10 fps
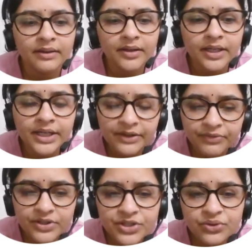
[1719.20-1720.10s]
It
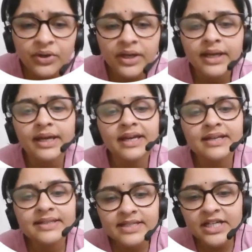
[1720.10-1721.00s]
refers to
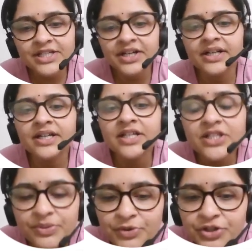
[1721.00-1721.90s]
exchange and
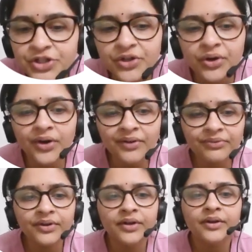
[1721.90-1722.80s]
distribution of
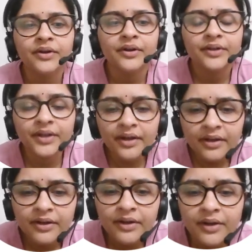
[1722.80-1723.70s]
the
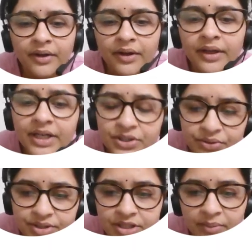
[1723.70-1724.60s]

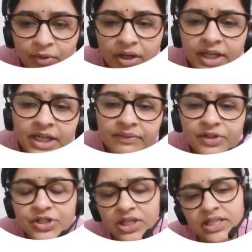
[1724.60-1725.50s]
resources among
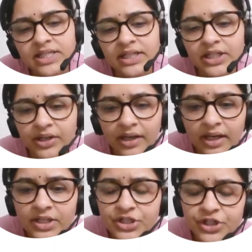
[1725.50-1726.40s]
individuals, in
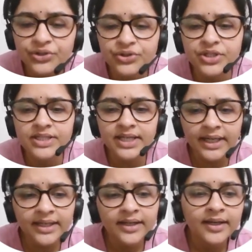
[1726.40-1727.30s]
institutions, and
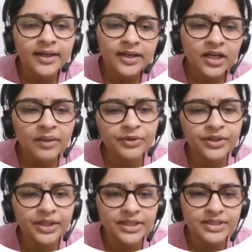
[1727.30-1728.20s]

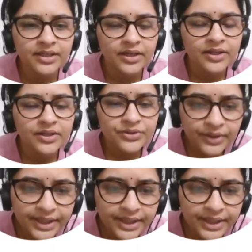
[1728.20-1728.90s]
communities. So